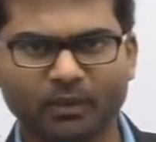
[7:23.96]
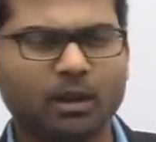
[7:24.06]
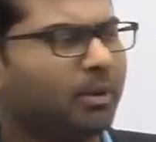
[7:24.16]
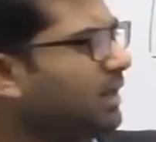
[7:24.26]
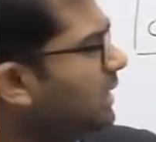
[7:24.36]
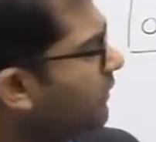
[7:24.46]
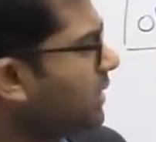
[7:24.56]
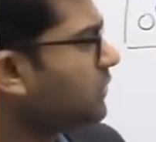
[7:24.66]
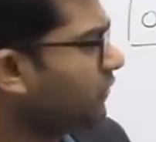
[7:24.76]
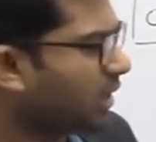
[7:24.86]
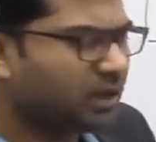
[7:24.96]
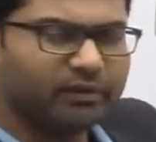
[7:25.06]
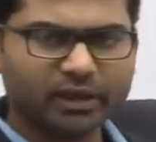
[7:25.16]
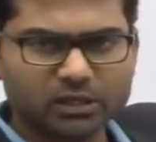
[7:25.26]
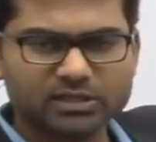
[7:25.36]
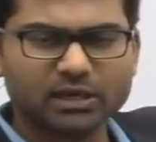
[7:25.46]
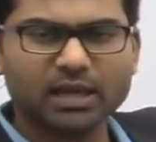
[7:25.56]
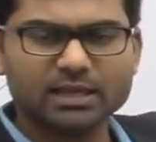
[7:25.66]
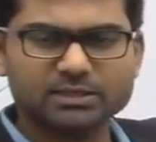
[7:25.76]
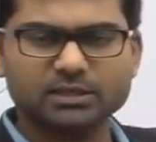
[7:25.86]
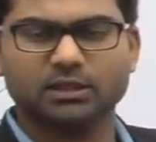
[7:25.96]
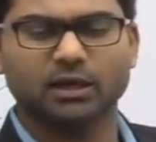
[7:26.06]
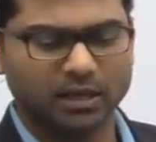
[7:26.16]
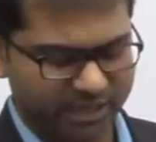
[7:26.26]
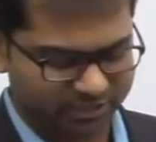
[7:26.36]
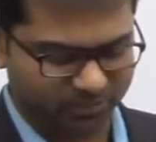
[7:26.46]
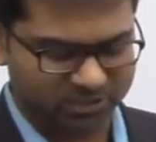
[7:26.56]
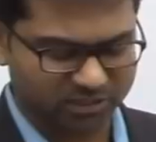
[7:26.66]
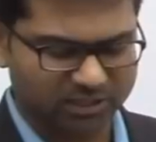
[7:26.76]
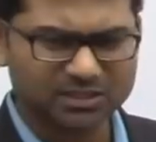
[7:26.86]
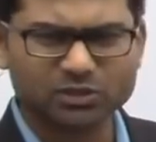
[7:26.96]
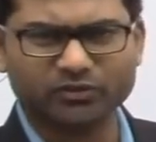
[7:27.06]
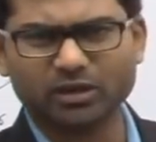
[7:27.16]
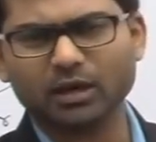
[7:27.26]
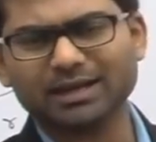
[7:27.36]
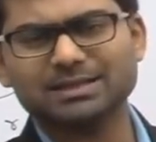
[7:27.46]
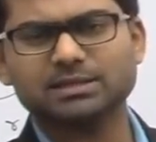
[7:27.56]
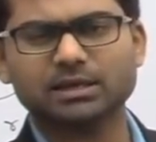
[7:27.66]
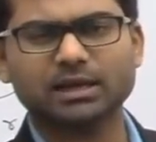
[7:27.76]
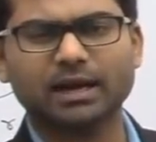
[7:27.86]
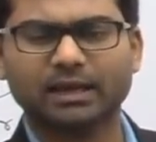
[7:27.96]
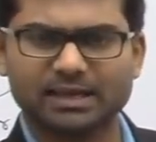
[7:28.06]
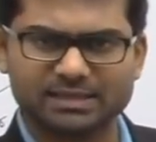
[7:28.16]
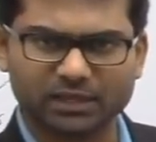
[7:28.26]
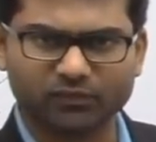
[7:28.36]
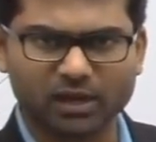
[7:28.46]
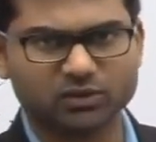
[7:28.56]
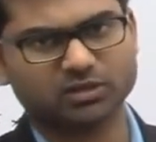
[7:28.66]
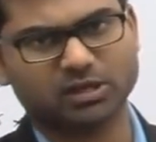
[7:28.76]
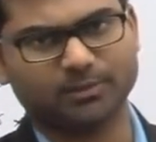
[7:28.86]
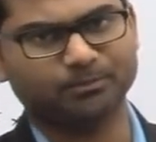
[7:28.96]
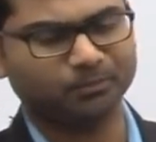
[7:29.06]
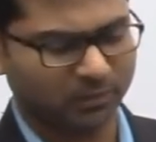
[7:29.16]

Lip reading: But anyways, we are giving a generalized explanation here. So we are not concerned regarding exact values here.